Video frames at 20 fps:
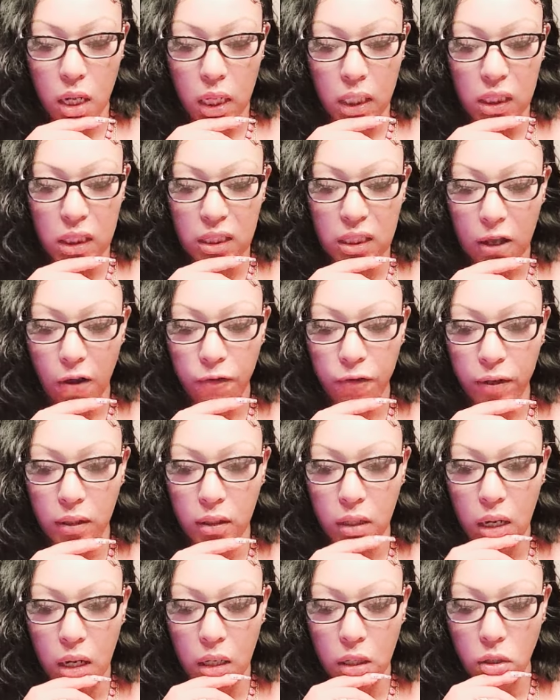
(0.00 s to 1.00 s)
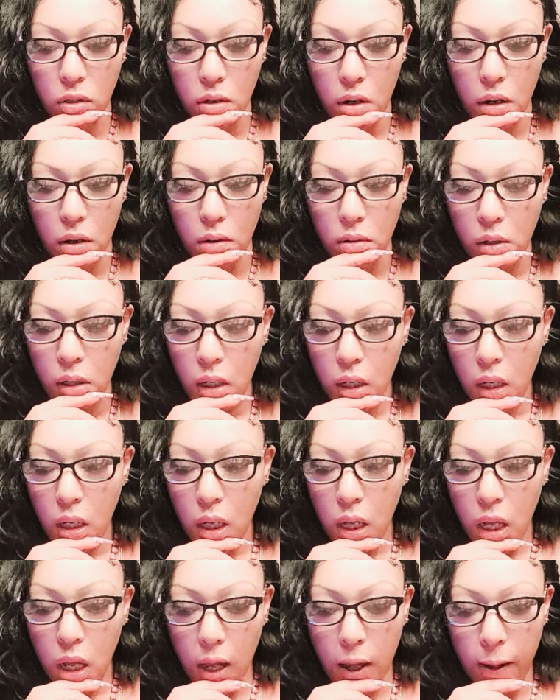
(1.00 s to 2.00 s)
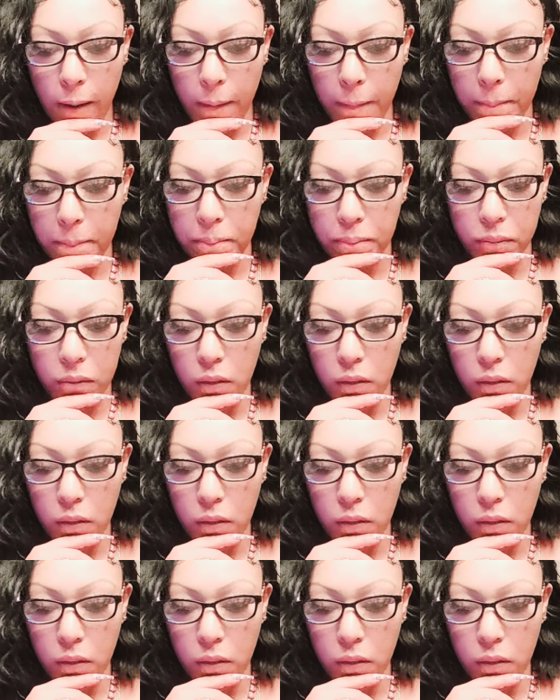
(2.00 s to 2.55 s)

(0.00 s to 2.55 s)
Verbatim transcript: and self and, and you know, um,